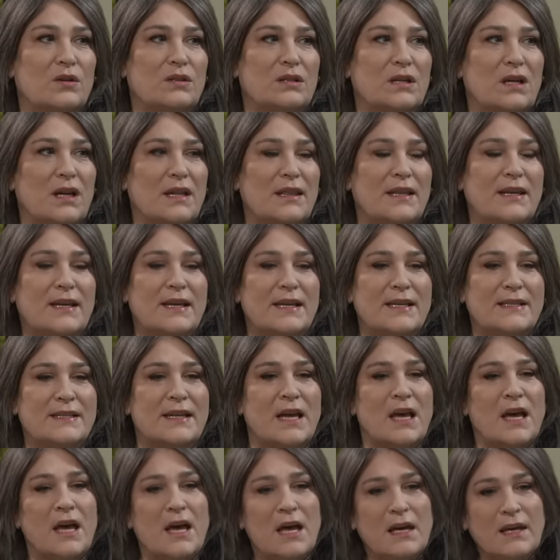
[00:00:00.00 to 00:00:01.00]
And I think he's
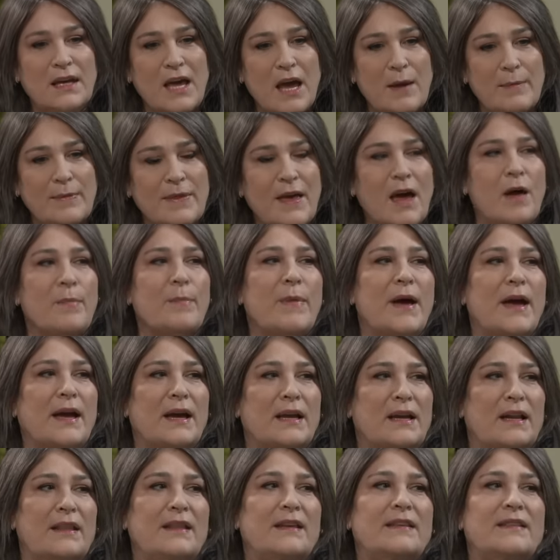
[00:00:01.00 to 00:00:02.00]
kept that
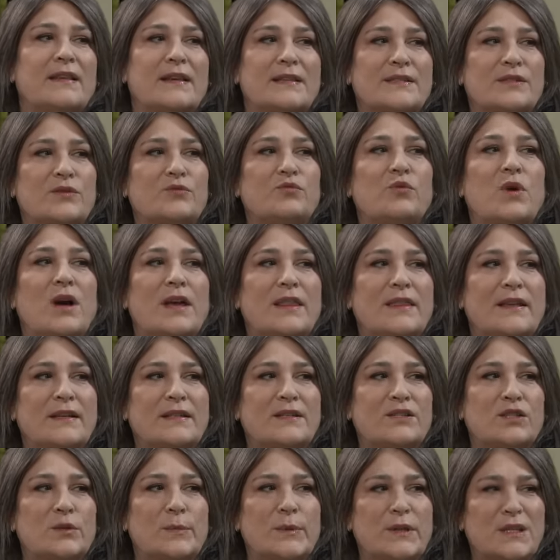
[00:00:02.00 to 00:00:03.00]
back, and I think that's the right thing
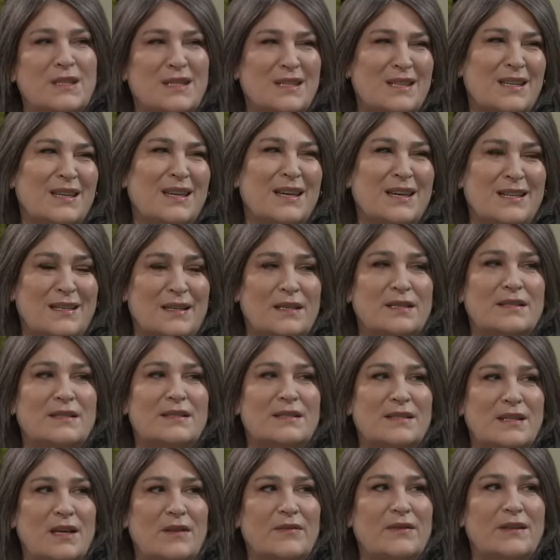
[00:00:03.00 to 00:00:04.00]
to do, because I think he does
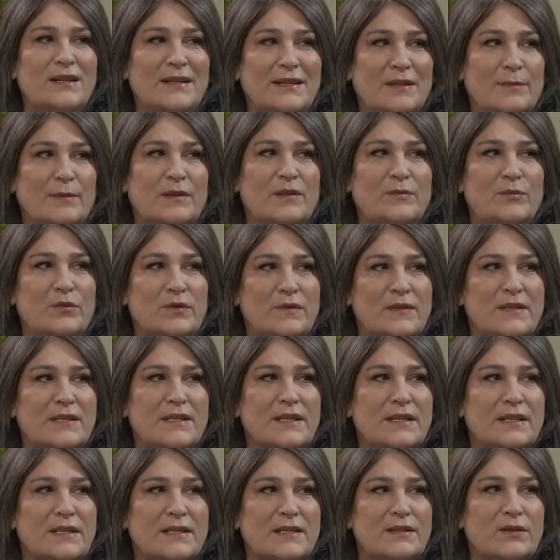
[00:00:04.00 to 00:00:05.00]
deserve a little bit of
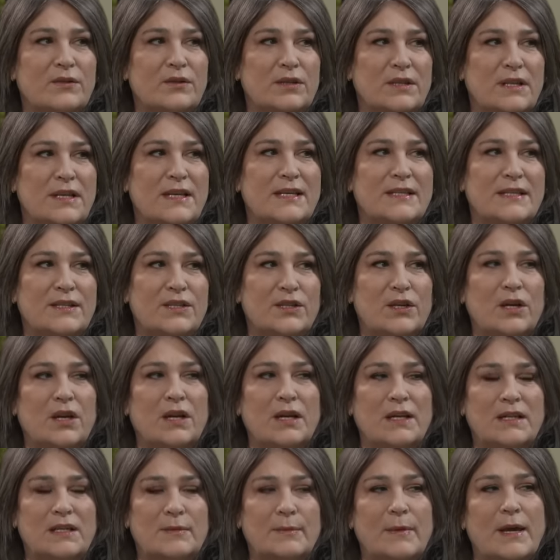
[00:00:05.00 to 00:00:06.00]
privacy. It's not an easy
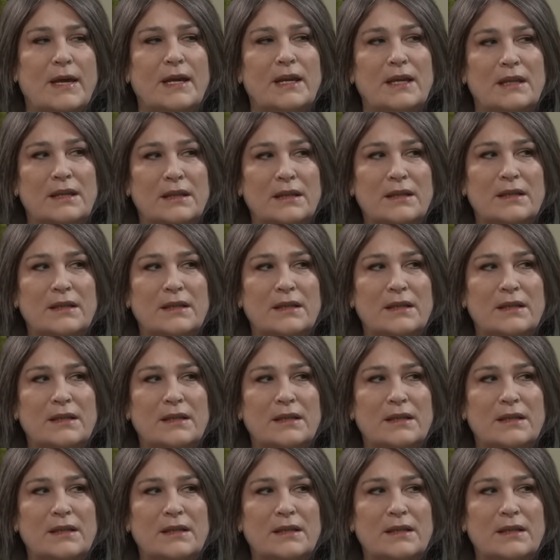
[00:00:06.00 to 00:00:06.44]
journey to make.